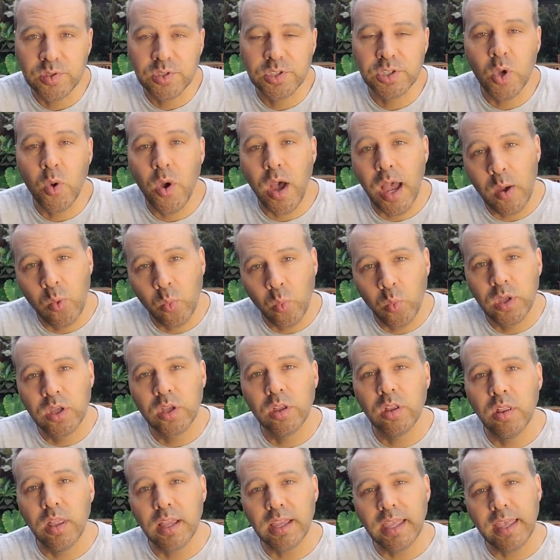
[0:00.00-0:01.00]
So I
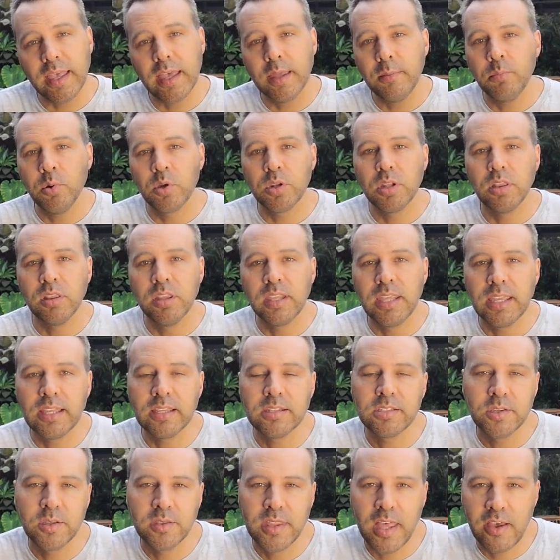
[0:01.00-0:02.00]
will again put a
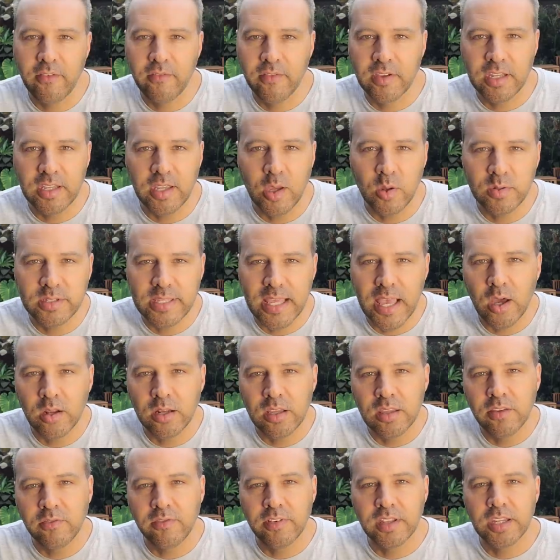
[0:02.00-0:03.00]
link to that video down
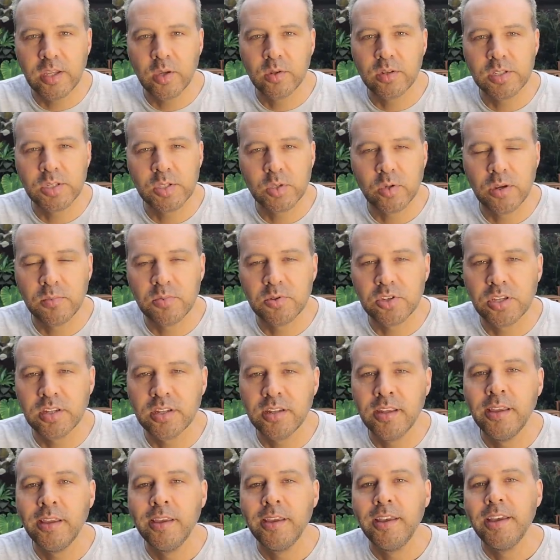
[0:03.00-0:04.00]
in the video description.